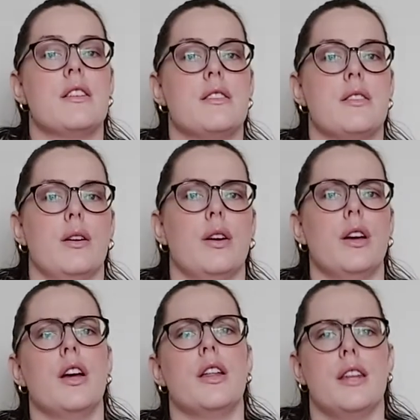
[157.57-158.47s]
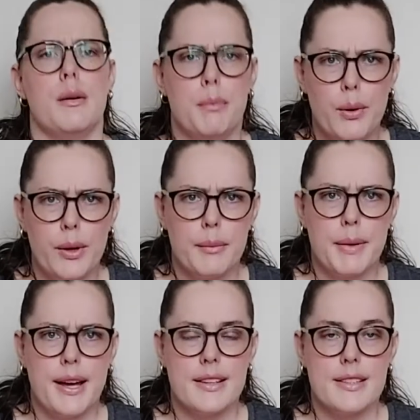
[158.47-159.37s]
So the important
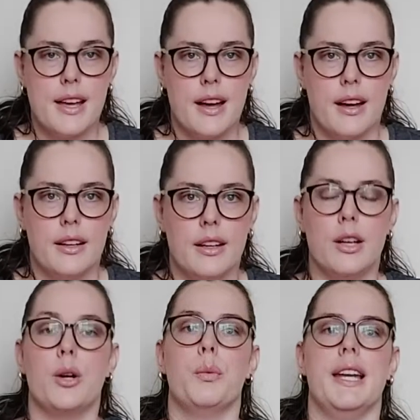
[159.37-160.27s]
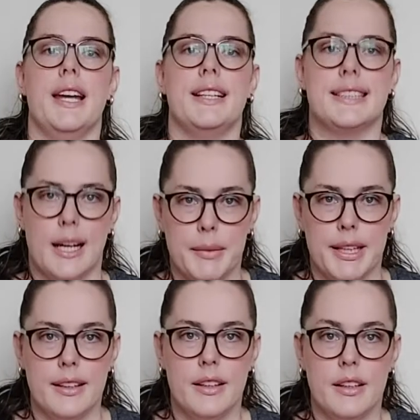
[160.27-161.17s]
parts are, we need
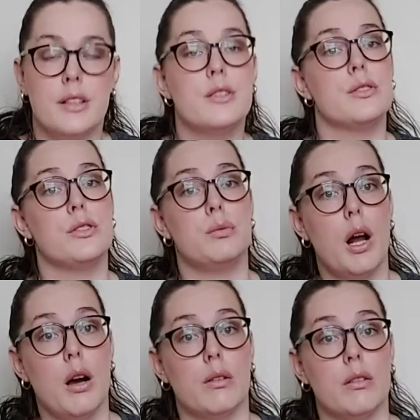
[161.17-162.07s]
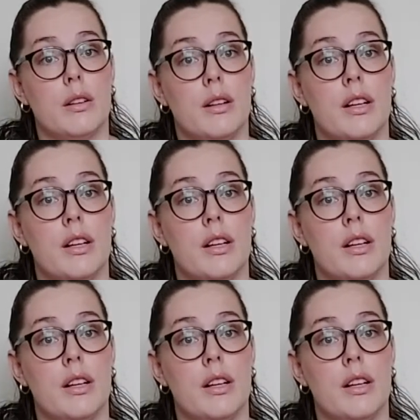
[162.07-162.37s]
something to roll.